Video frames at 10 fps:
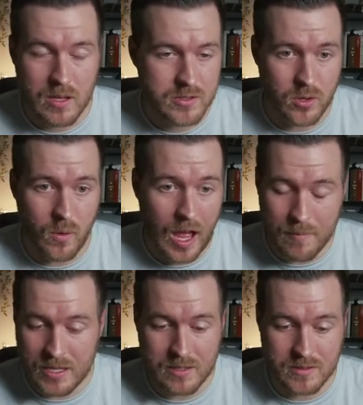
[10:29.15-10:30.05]
So I'm
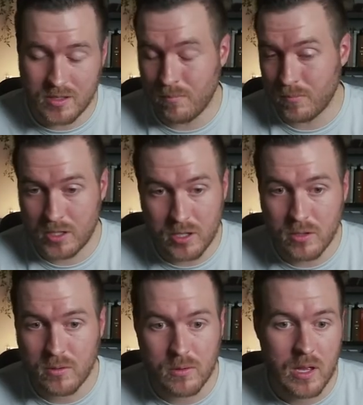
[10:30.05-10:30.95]
in some
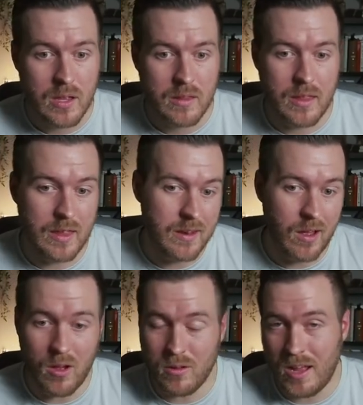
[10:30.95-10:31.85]
queue then
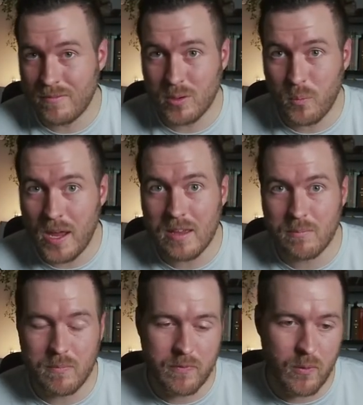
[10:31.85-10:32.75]
I'll have to
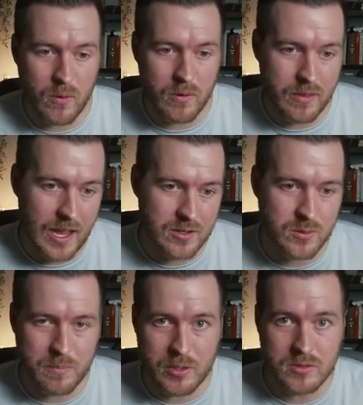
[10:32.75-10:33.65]
wait for the actual
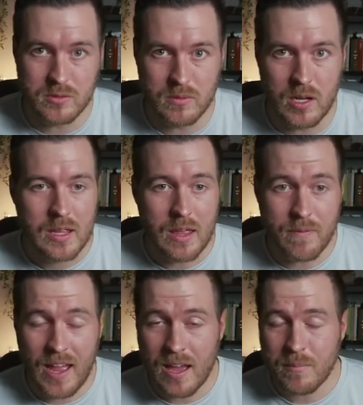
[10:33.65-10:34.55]
build to run. If
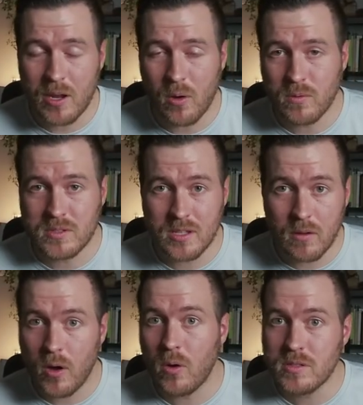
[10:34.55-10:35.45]
I had my own
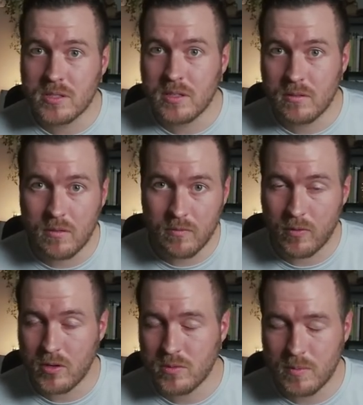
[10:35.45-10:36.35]
self-hosted
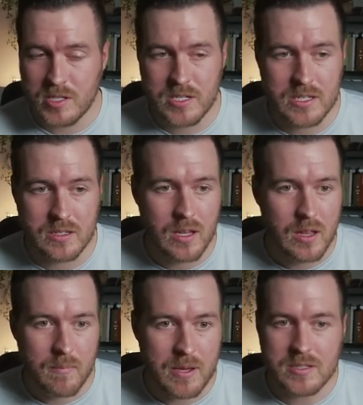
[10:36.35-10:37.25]
virtual machine,
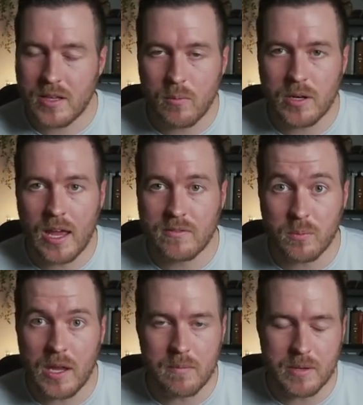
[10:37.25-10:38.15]
basically I wouldn't have to
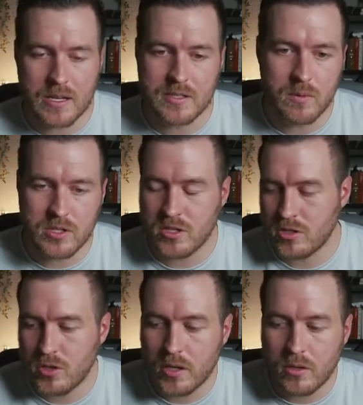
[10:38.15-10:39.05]
wait because it would just
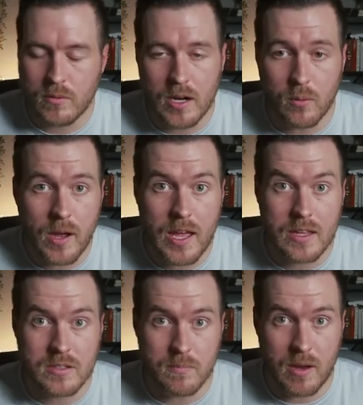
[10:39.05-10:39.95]
trigger right away
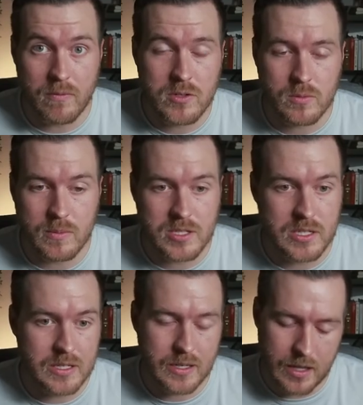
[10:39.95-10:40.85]
to my virtual
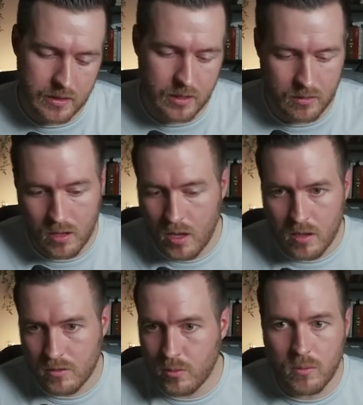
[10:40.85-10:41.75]
machine and then
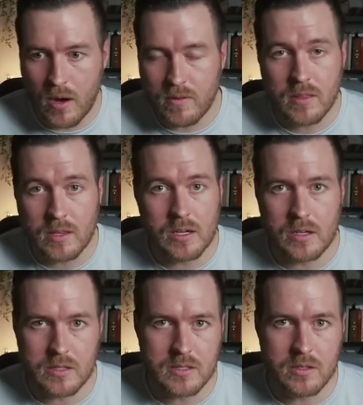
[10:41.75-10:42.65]
do everything that it
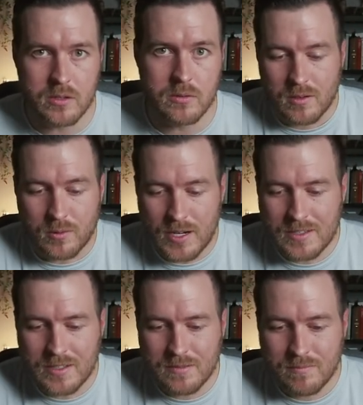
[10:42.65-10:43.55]
needs to do.
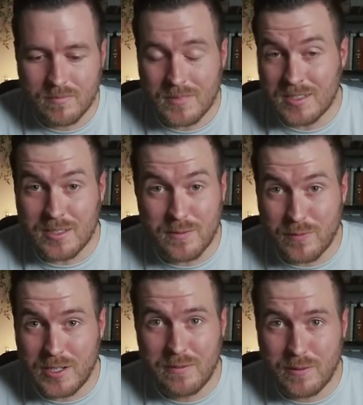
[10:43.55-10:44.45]
Granted, this is
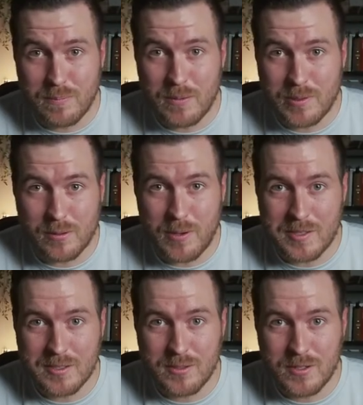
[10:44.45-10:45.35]
free for public
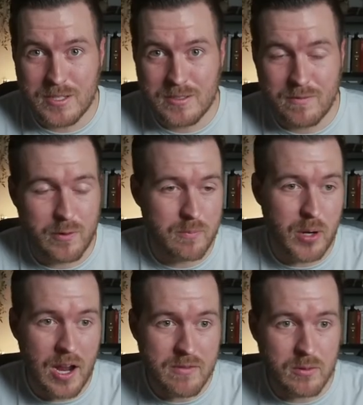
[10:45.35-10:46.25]
repositories. For
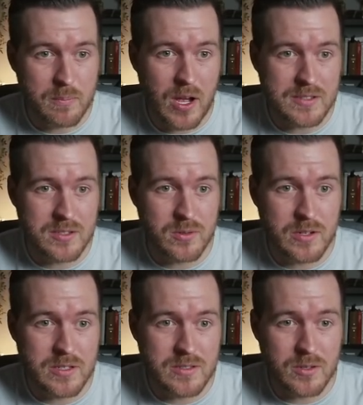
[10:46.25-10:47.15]
private
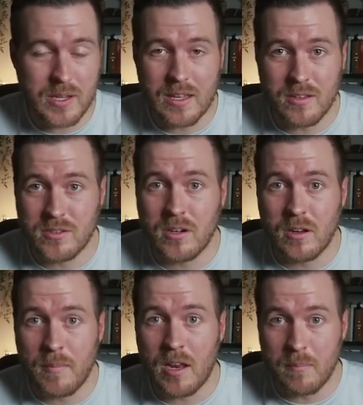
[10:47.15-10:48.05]
repositories, you get a certain
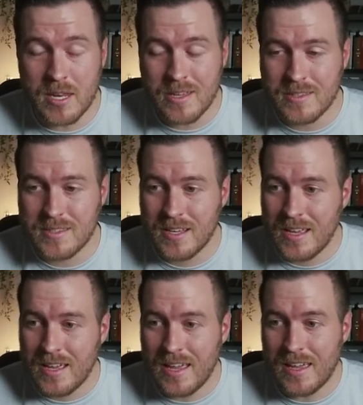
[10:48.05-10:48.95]
amount of minutes,
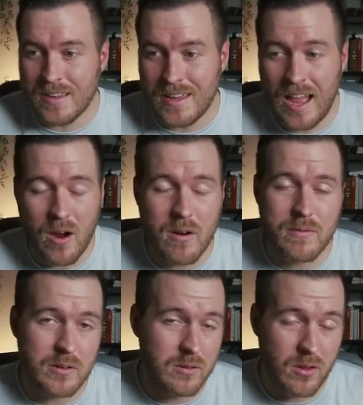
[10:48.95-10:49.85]
and
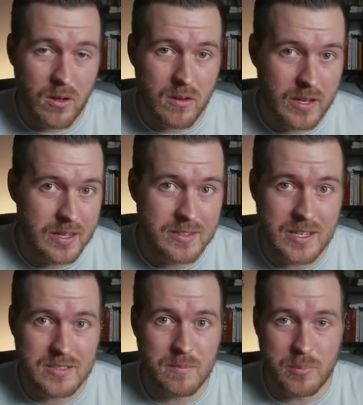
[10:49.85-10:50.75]
however long it
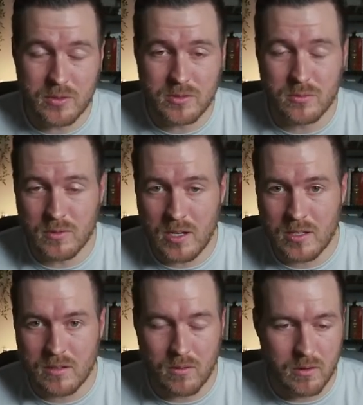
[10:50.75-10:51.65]
takes the build to
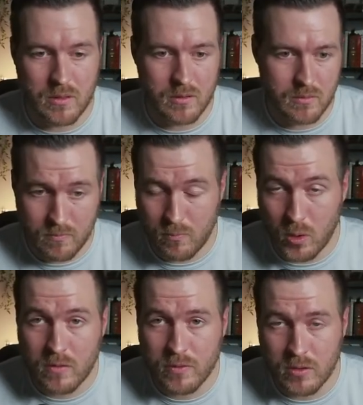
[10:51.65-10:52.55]
run or the
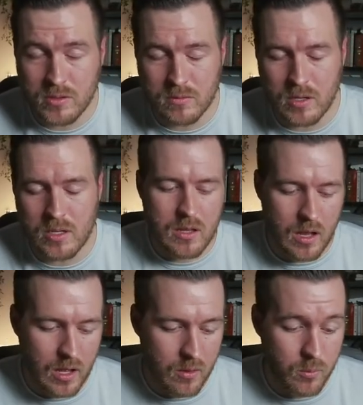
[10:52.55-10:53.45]
workflow to run
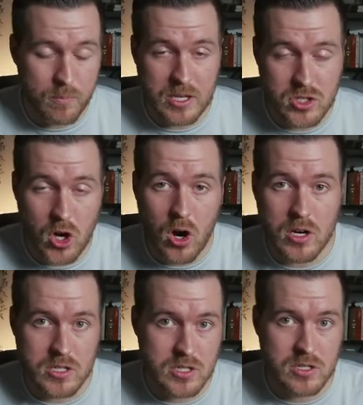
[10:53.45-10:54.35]
uh, will be
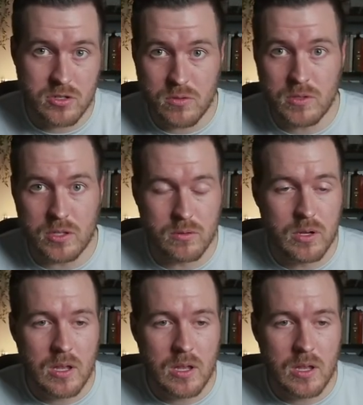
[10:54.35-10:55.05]
charged to you.